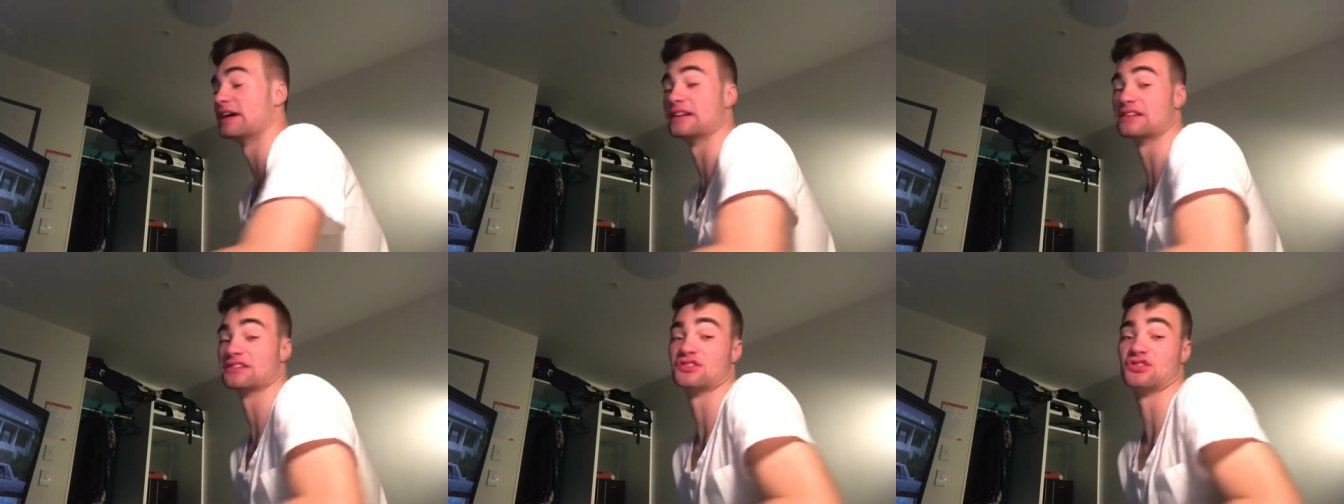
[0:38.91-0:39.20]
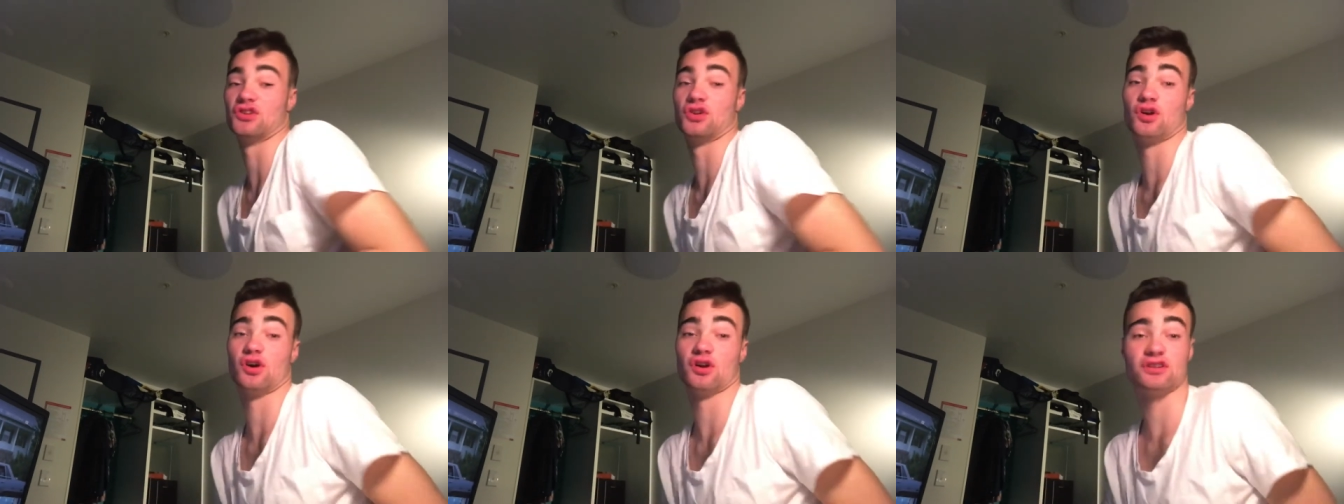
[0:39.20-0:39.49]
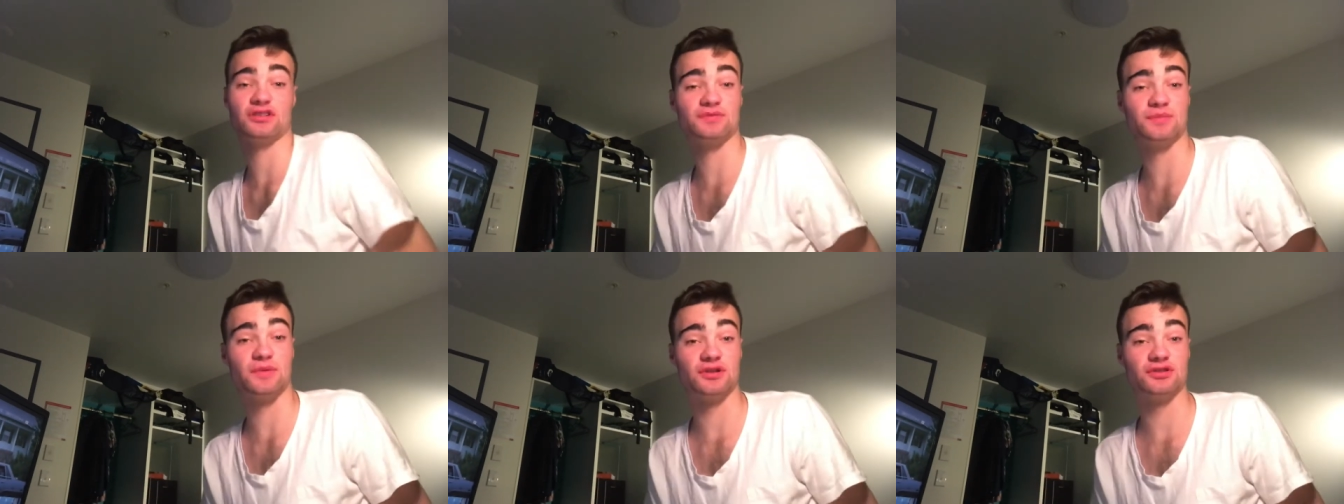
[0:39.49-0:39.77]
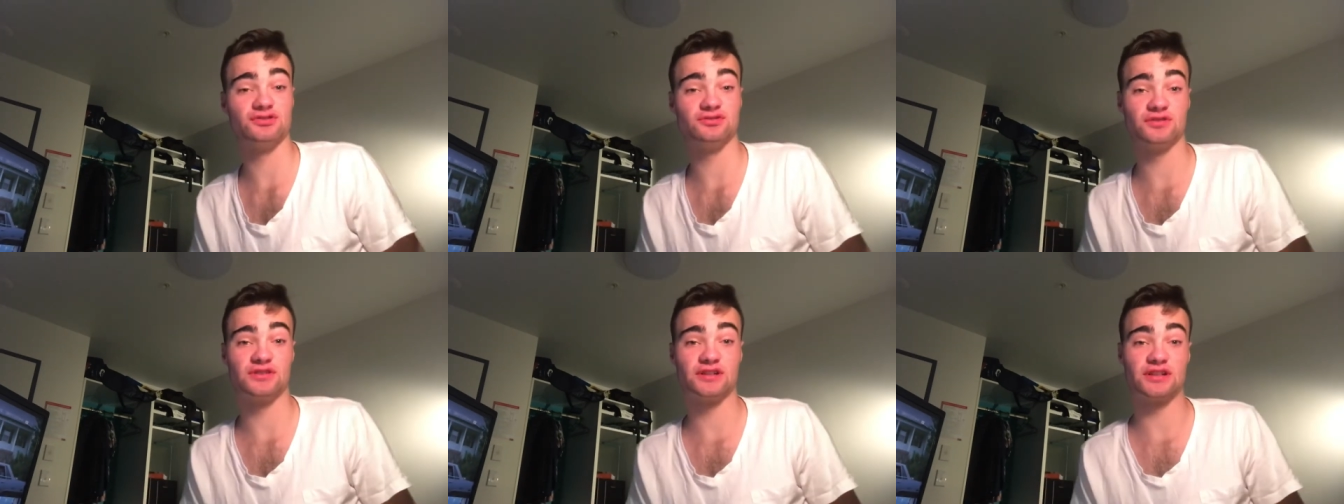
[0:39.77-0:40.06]
It's not a
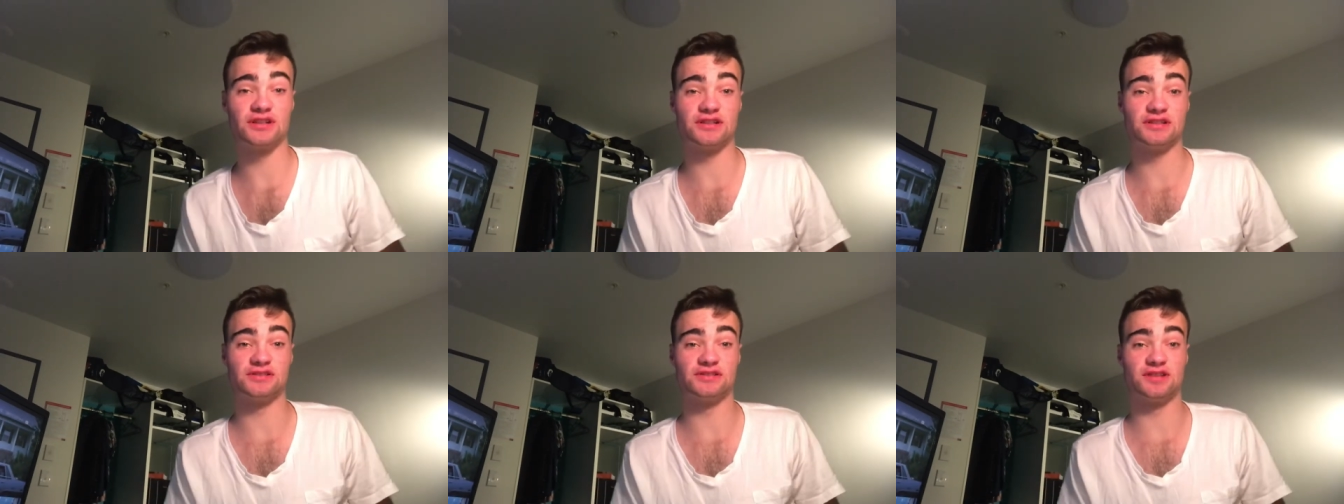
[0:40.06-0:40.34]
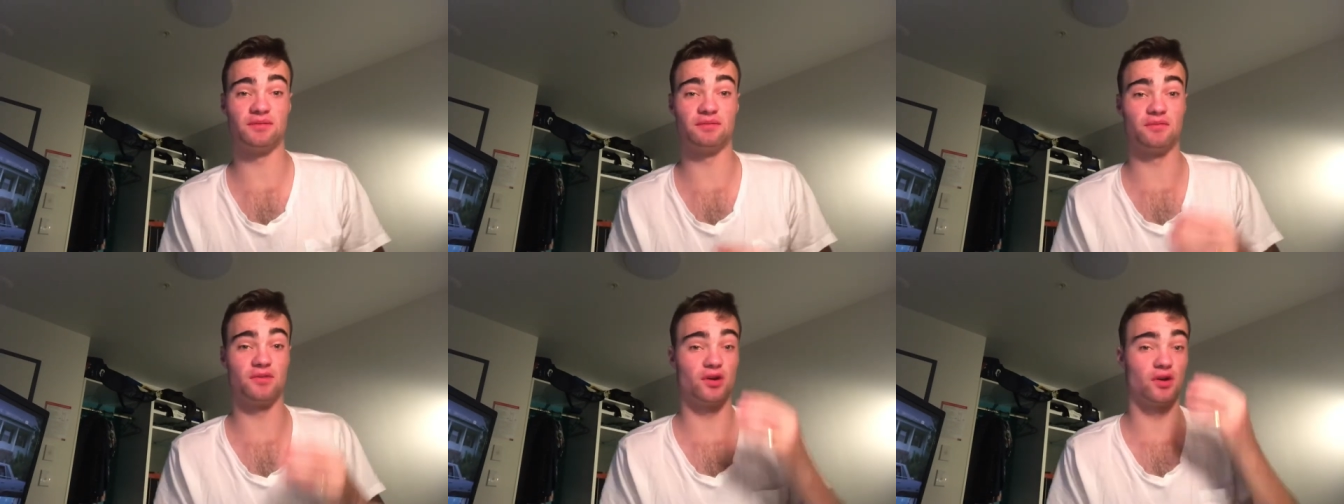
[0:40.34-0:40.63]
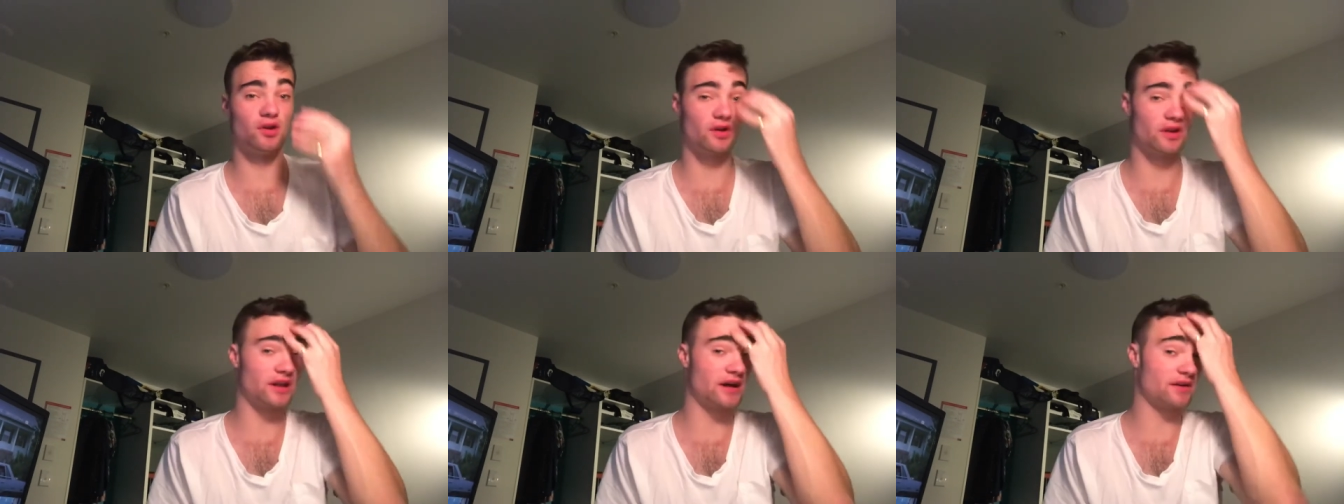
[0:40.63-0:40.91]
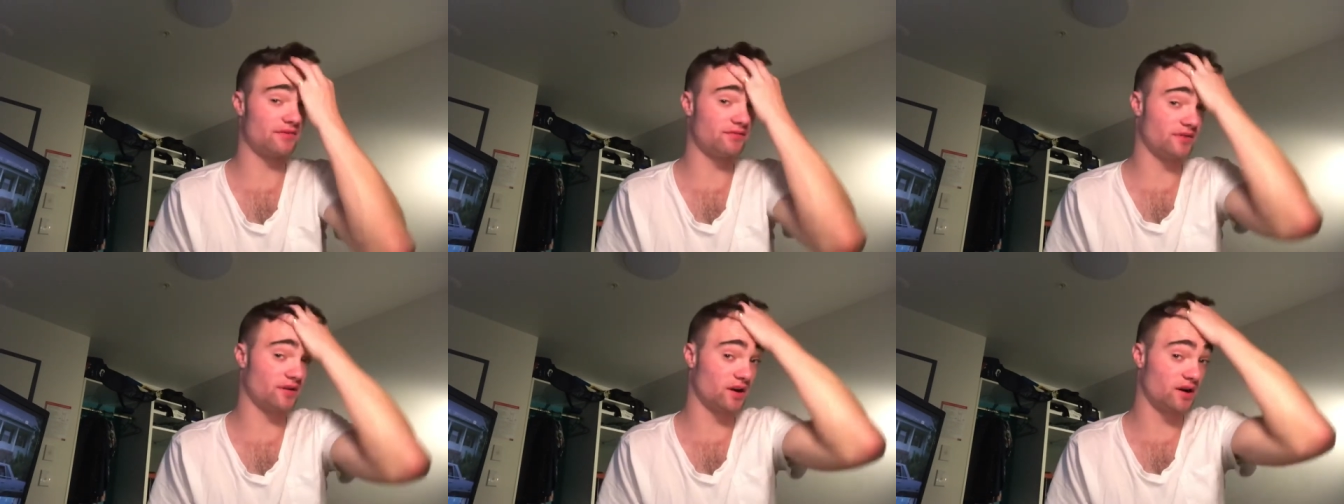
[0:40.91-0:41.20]
sponsoring because I'm not
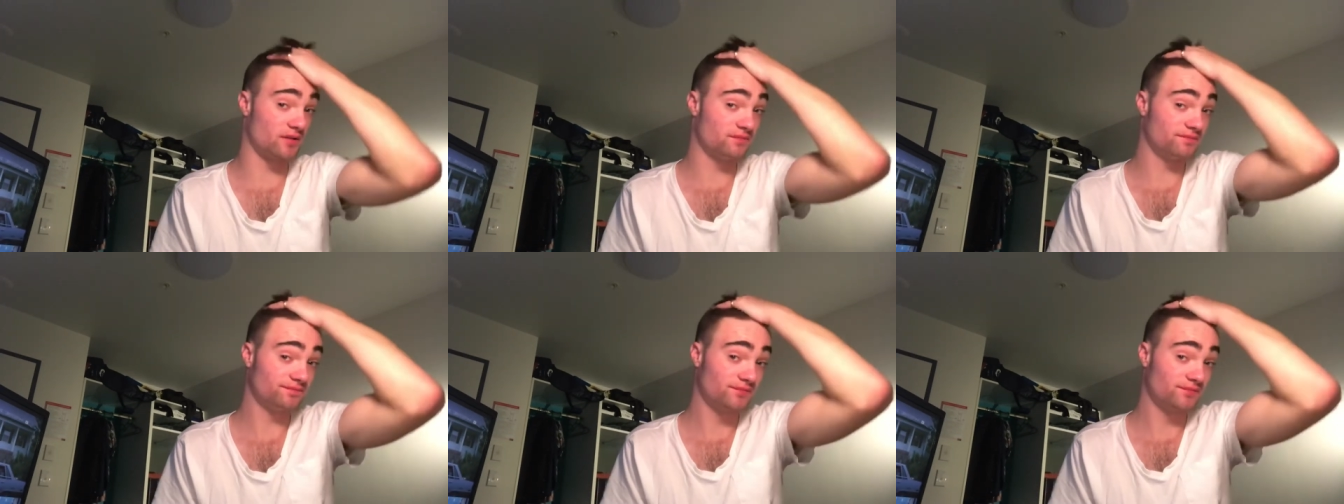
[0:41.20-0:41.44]
that far.